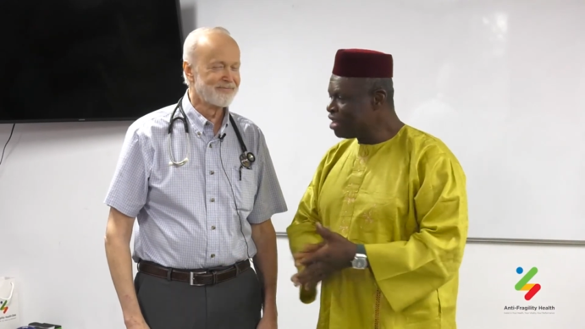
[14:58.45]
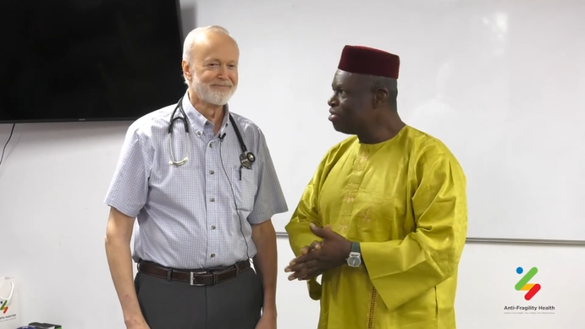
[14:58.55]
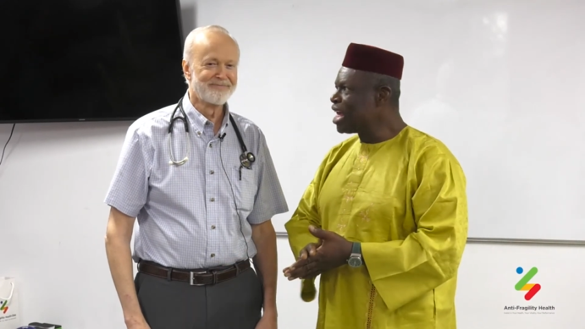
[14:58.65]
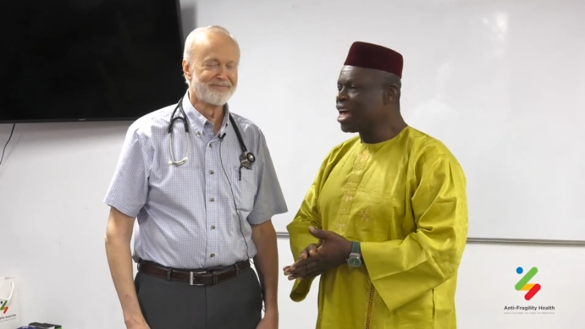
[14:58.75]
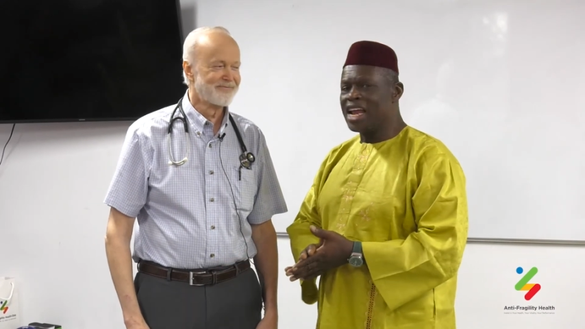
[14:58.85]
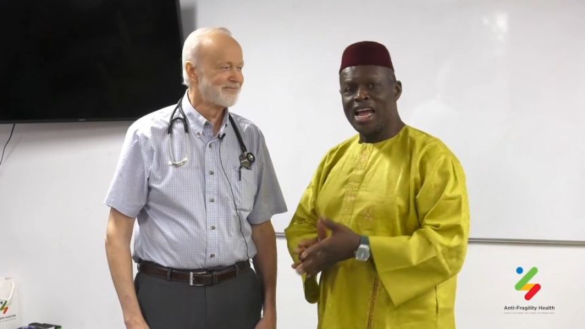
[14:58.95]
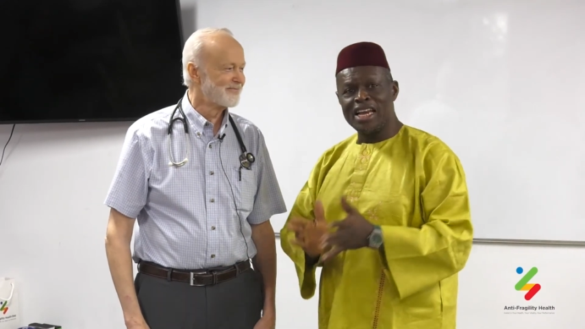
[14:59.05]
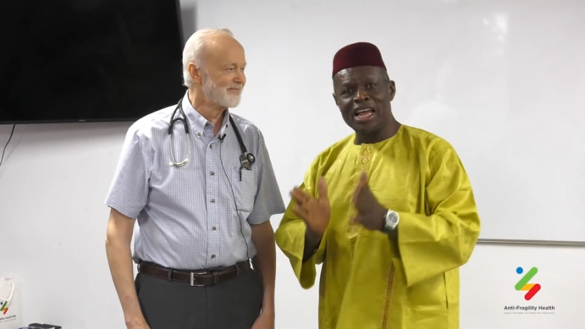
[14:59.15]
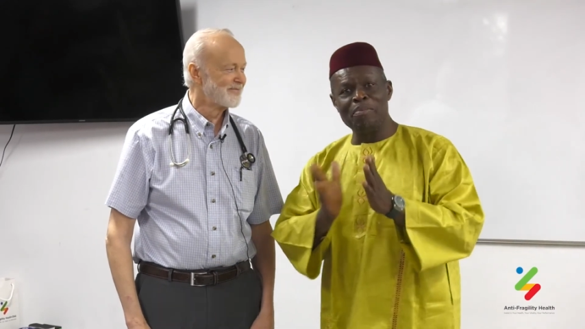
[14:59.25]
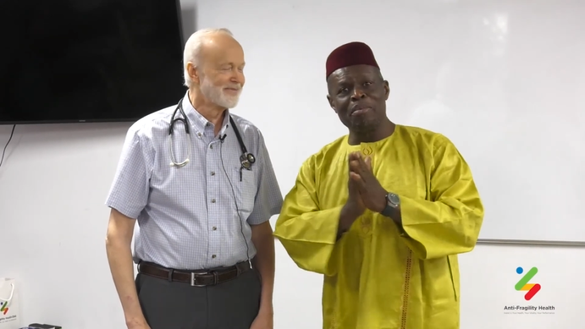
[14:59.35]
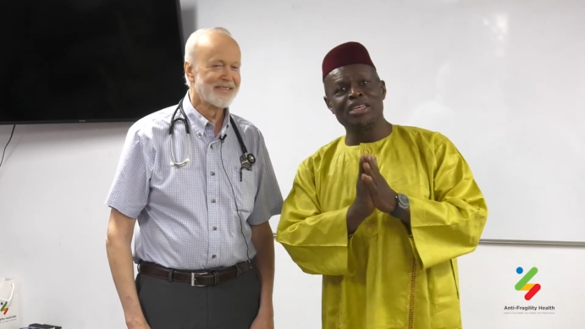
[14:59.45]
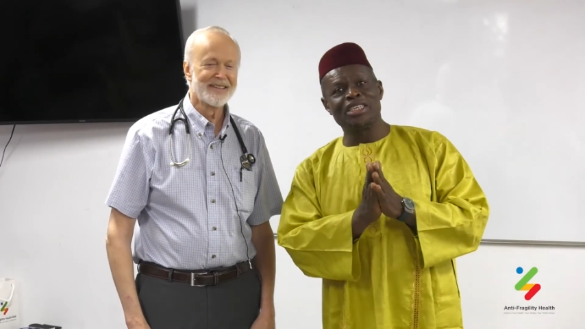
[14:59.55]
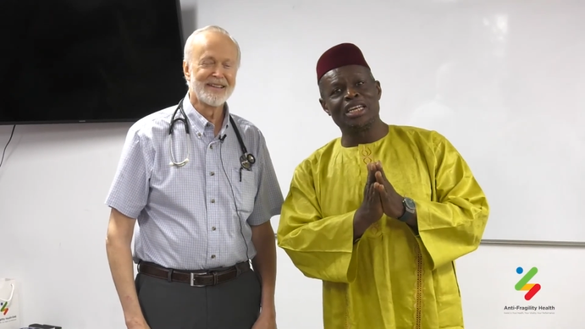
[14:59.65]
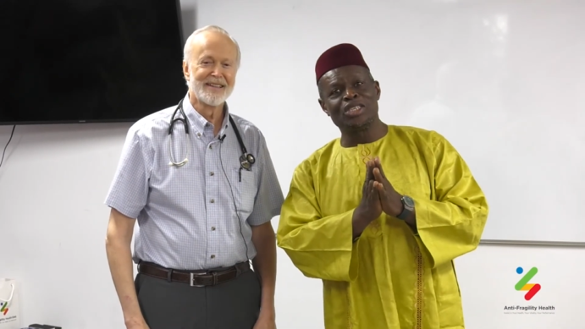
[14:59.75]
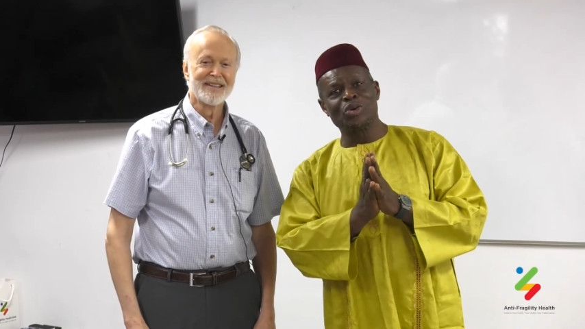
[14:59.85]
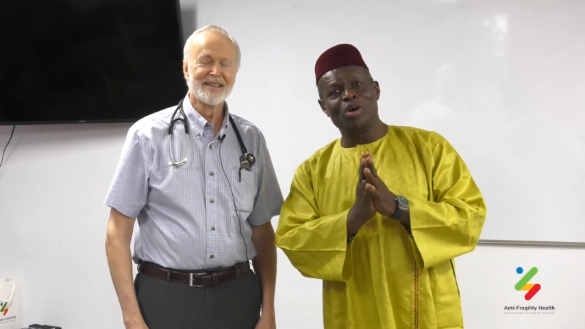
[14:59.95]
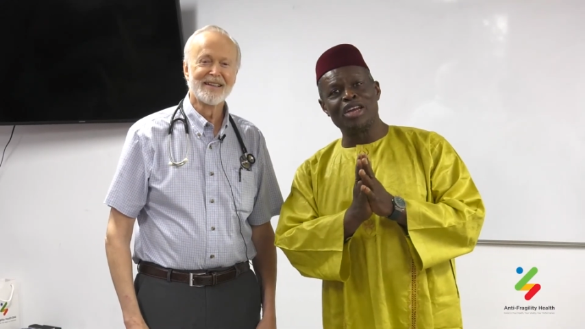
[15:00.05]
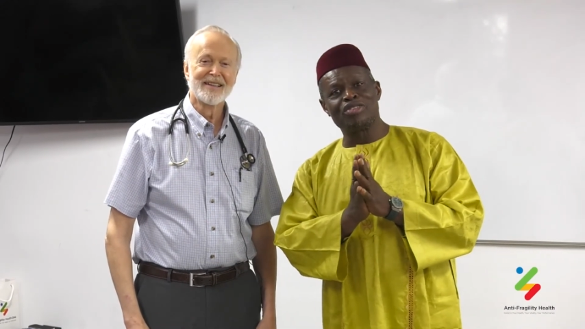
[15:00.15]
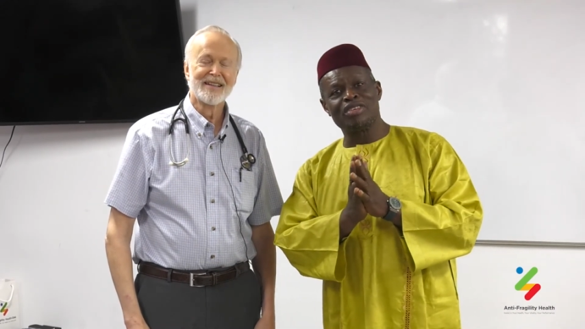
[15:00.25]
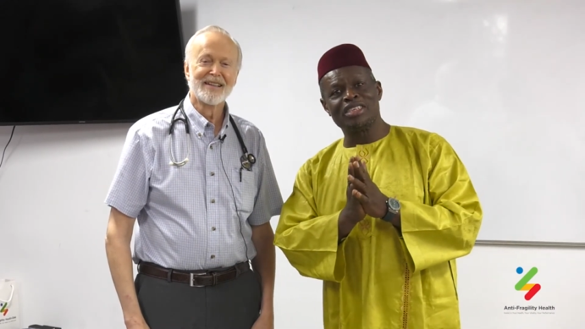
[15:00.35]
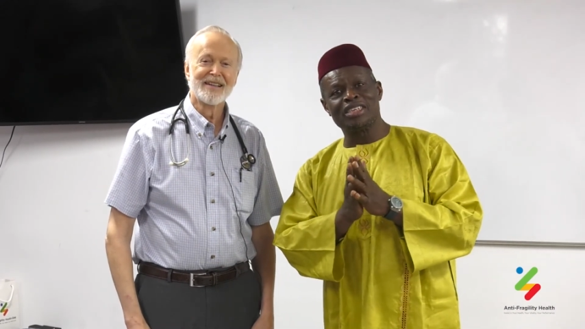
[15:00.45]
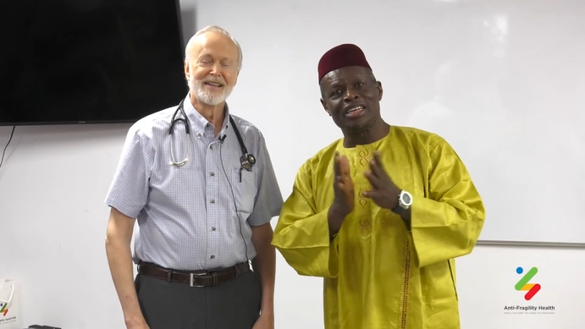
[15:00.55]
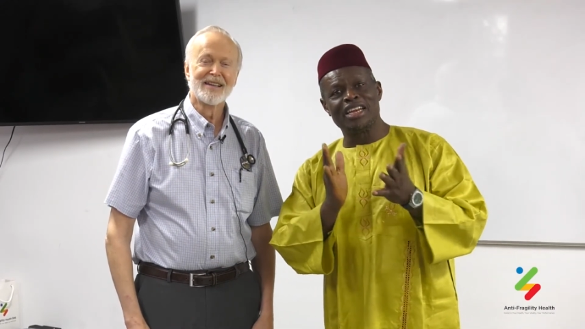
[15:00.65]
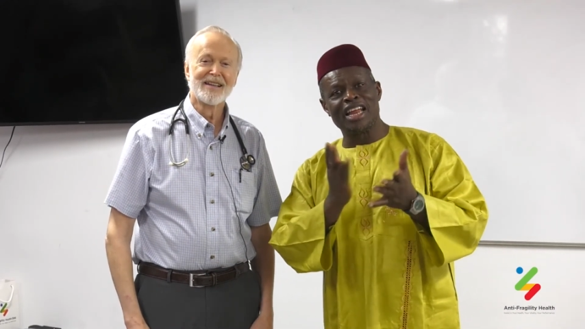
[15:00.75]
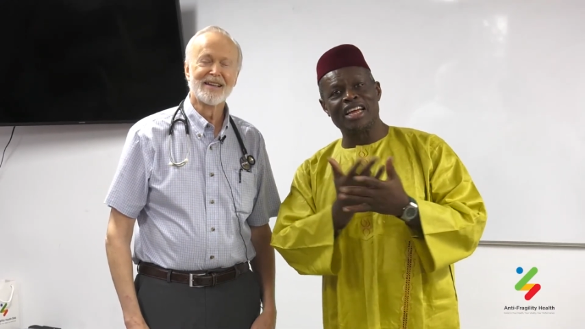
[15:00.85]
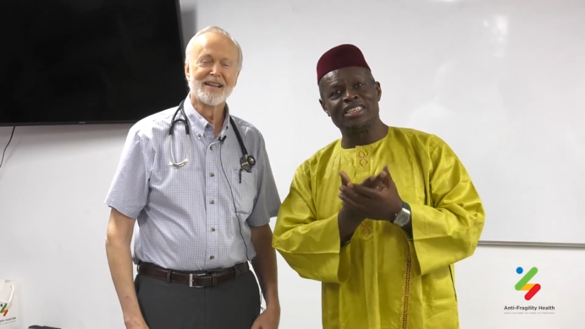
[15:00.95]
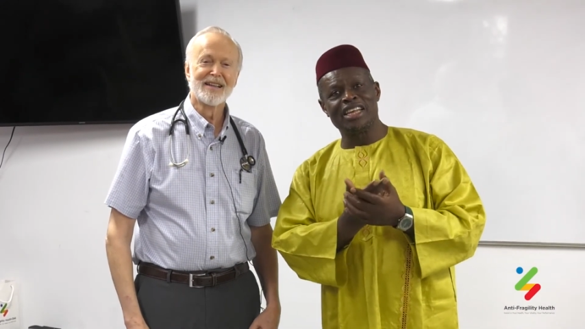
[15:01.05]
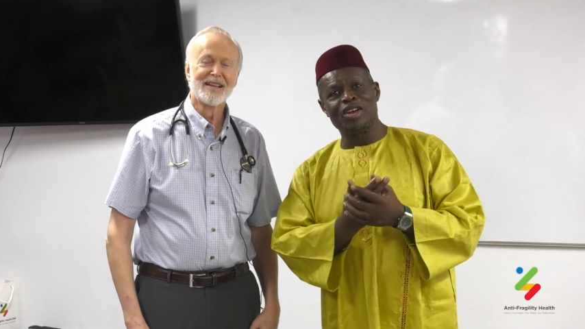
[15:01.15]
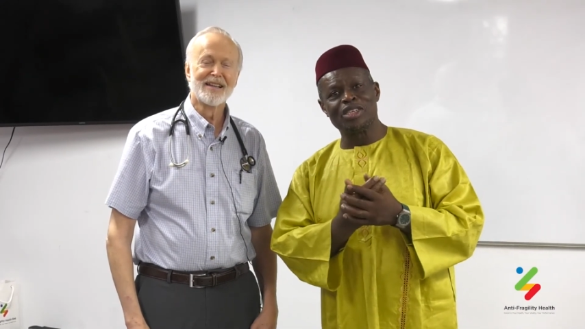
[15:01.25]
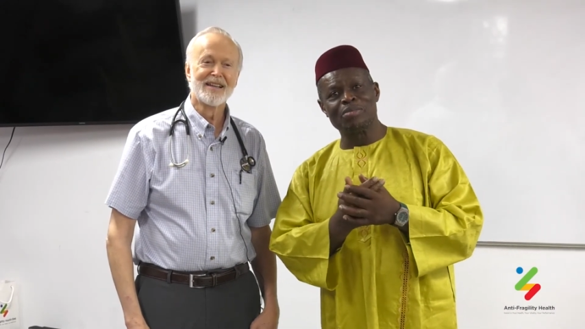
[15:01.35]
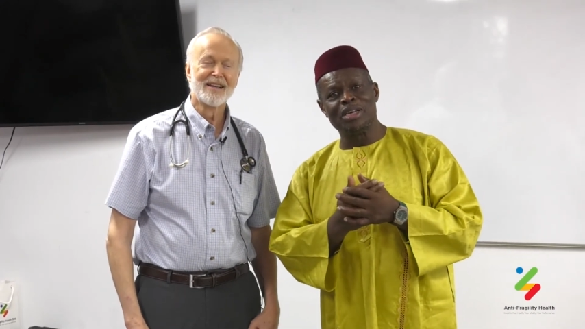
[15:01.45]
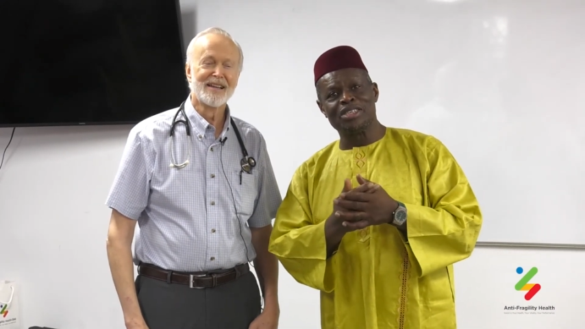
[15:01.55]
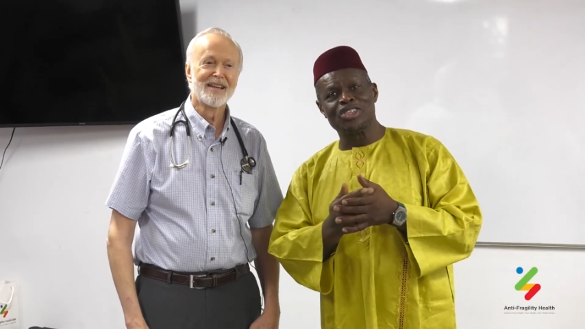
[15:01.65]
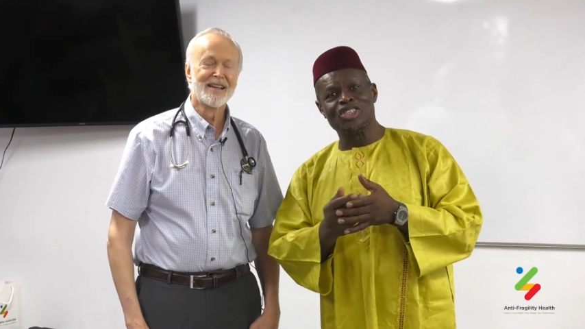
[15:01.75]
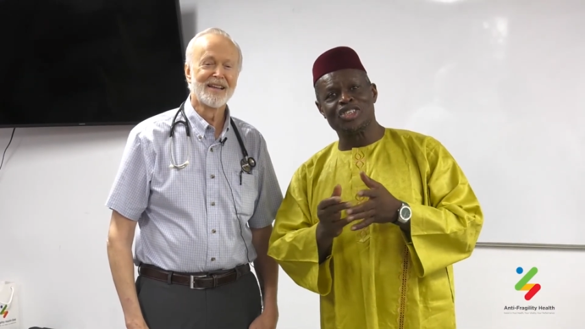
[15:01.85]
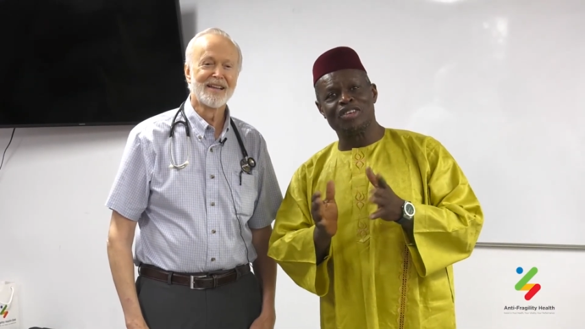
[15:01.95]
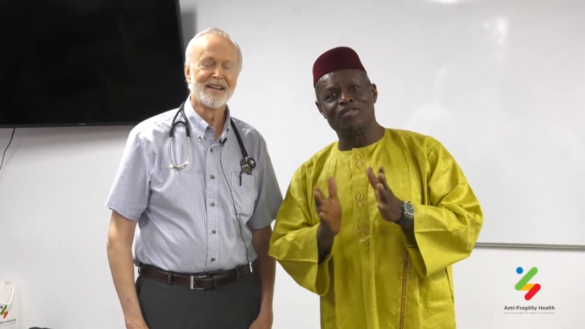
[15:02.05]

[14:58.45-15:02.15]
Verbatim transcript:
Speaker 1: that. And uh, patients who are interested in that, send us messages on